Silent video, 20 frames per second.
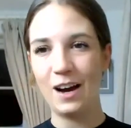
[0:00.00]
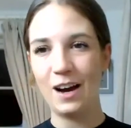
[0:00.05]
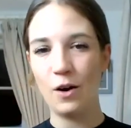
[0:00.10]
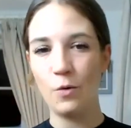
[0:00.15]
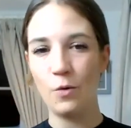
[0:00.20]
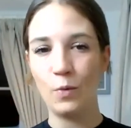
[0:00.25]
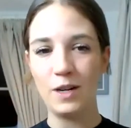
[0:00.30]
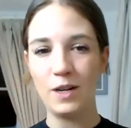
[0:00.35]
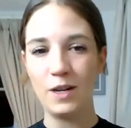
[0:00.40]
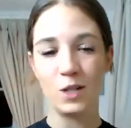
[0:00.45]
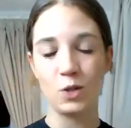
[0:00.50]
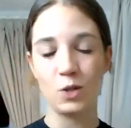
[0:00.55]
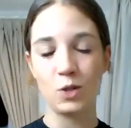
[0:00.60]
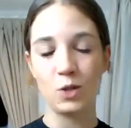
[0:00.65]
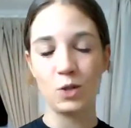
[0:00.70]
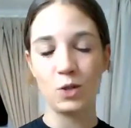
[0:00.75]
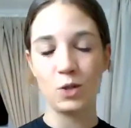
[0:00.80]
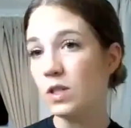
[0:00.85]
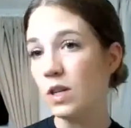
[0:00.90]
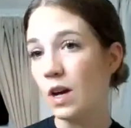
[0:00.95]
which is called an
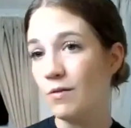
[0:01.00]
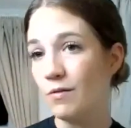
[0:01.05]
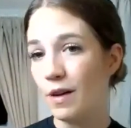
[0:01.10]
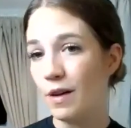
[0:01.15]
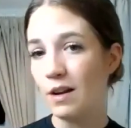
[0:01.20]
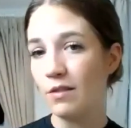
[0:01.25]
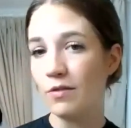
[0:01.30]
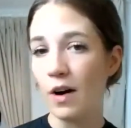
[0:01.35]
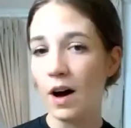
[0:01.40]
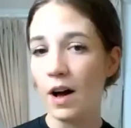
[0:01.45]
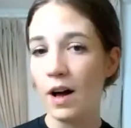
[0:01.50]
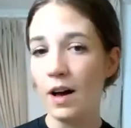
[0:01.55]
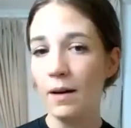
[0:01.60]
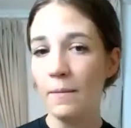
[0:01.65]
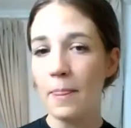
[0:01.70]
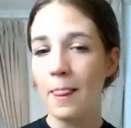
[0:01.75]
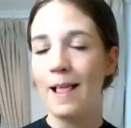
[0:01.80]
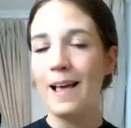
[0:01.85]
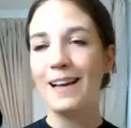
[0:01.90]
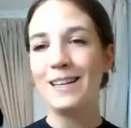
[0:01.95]

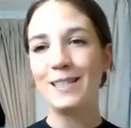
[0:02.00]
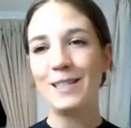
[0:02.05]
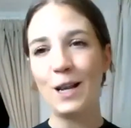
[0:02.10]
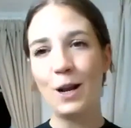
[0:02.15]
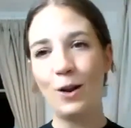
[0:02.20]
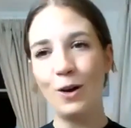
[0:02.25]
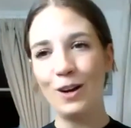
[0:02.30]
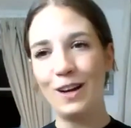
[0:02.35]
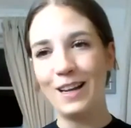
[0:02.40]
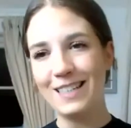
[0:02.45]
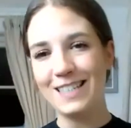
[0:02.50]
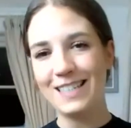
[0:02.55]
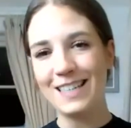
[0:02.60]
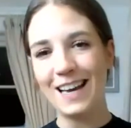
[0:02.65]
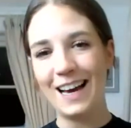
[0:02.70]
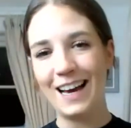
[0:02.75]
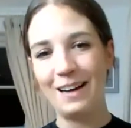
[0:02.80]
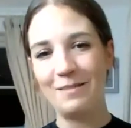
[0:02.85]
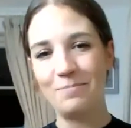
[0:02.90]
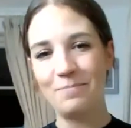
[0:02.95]
auto-vinifier. It's a lot less,
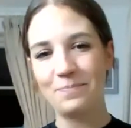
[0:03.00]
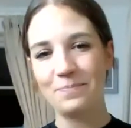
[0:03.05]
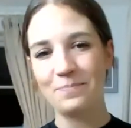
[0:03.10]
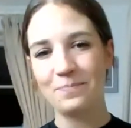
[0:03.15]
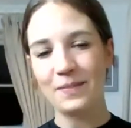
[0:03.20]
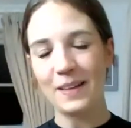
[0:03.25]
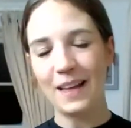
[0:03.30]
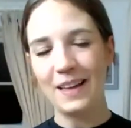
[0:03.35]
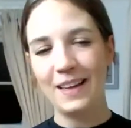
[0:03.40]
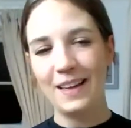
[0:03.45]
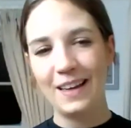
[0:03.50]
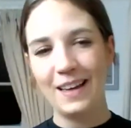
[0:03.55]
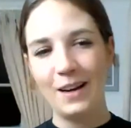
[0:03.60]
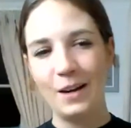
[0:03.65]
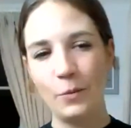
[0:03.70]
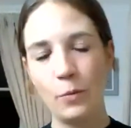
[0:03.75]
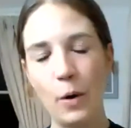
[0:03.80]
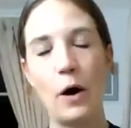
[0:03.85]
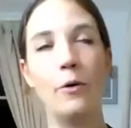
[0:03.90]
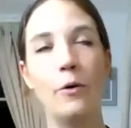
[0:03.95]

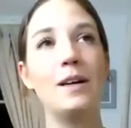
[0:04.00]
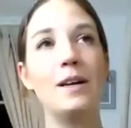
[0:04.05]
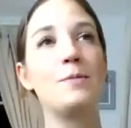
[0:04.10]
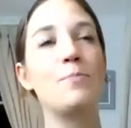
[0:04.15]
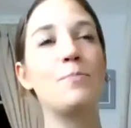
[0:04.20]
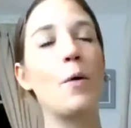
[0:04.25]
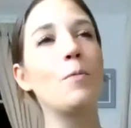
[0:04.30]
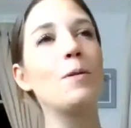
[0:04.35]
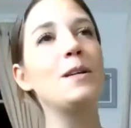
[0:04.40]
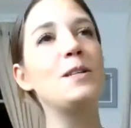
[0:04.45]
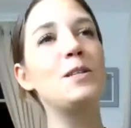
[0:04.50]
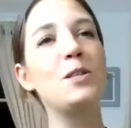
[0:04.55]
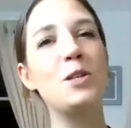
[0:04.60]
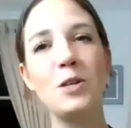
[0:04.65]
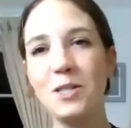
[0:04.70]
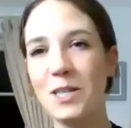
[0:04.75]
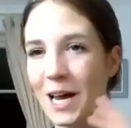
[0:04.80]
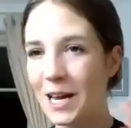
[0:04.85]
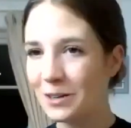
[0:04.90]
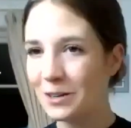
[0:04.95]
well, it's probably
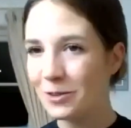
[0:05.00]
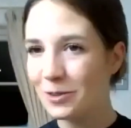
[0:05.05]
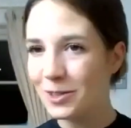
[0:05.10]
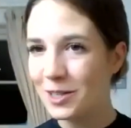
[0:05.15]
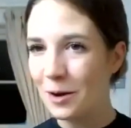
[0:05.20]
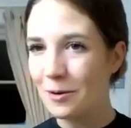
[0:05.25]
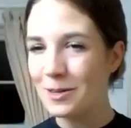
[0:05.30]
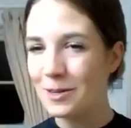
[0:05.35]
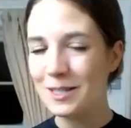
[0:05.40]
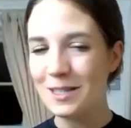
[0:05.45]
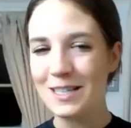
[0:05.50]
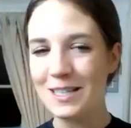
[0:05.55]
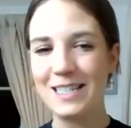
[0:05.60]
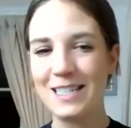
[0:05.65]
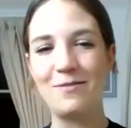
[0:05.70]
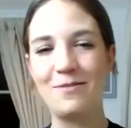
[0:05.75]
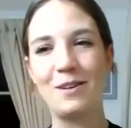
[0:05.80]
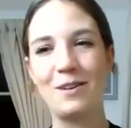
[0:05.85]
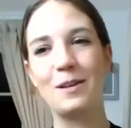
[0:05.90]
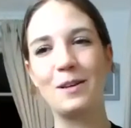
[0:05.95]
too technical to go into
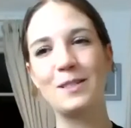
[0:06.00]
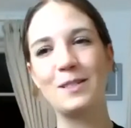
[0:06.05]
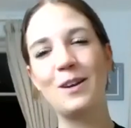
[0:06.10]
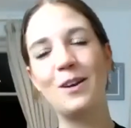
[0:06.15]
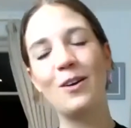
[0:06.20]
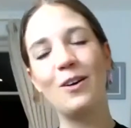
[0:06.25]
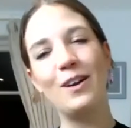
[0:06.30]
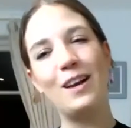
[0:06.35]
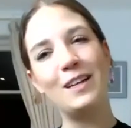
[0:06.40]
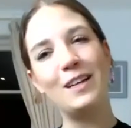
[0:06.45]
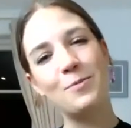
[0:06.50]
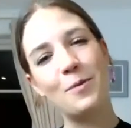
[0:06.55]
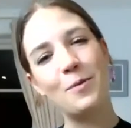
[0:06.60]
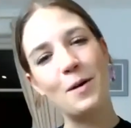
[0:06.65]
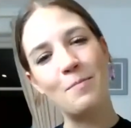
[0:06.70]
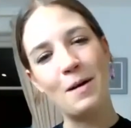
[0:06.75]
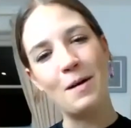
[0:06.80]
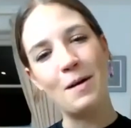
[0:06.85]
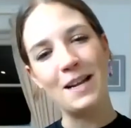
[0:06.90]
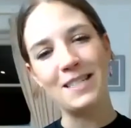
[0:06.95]
this evening. It's a lot less
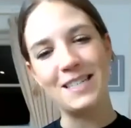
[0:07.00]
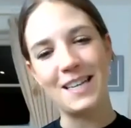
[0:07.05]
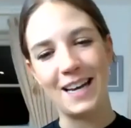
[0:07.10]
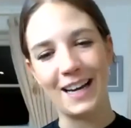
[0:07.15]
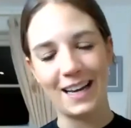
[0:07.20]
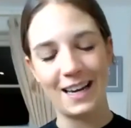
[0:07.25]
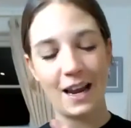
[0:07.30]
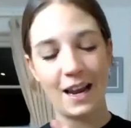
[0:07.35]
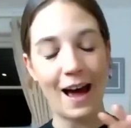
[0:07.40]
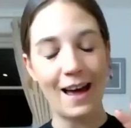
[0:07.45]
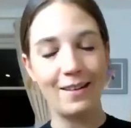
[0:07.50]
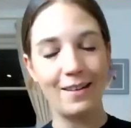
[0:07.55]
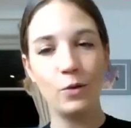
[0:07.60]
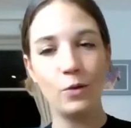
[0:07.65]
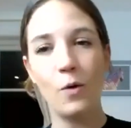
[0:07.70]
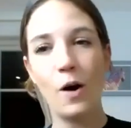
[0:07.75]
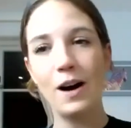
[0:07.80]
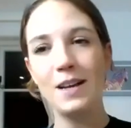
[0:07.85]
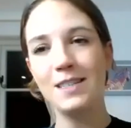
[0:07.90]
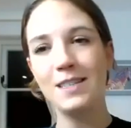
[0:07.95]
romantic, and
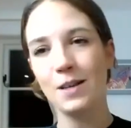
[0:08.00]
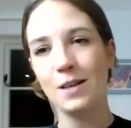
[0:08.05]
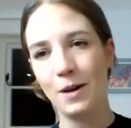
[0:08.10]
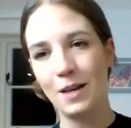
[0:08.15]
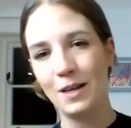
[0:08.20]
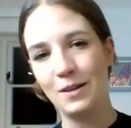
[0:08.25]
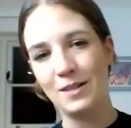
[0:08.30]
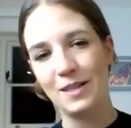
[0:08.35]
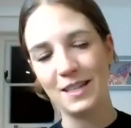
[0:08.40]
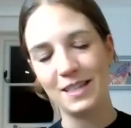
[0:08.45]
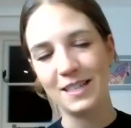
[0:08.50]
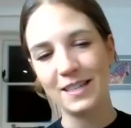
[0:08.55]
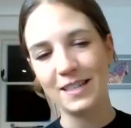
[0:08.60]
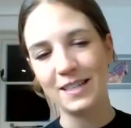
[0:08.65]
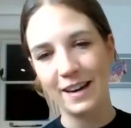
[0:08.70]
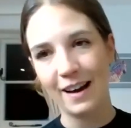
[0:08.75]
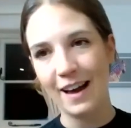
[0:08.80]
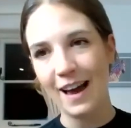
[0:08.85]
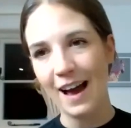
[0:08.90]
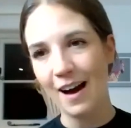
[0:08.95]
the wines that we're using
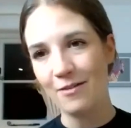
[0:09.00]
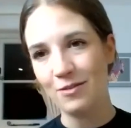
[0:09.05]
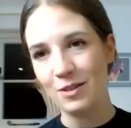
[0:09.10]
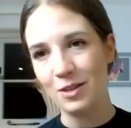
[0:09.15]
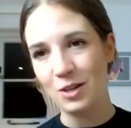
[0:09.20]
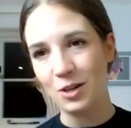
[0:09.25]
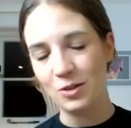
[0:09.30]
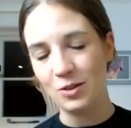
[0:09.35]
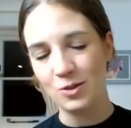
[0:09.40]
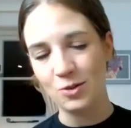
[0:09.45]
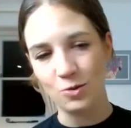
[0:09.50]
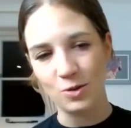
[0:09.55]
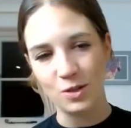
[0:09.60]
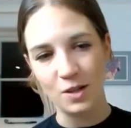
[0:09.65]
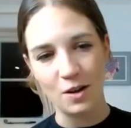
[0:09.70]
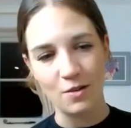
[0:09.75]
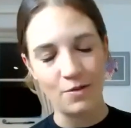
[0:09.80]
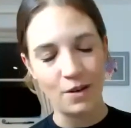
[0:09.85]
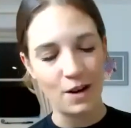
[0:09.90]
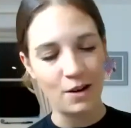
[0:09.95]
tonight haven't used
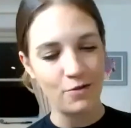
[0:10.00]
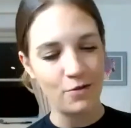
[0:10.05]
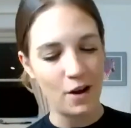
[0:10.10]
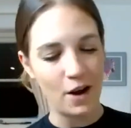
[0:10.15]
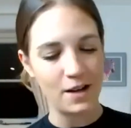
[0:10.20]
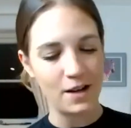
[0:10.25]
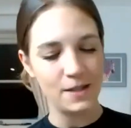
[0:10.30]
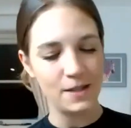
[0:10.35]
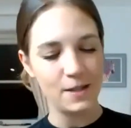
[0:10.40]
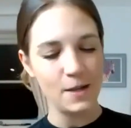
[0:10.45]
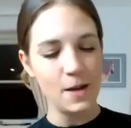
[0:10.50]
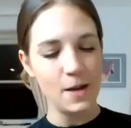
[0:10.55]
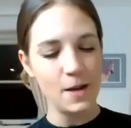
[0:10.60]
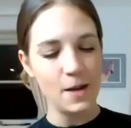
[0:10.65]
auto-vinifiers.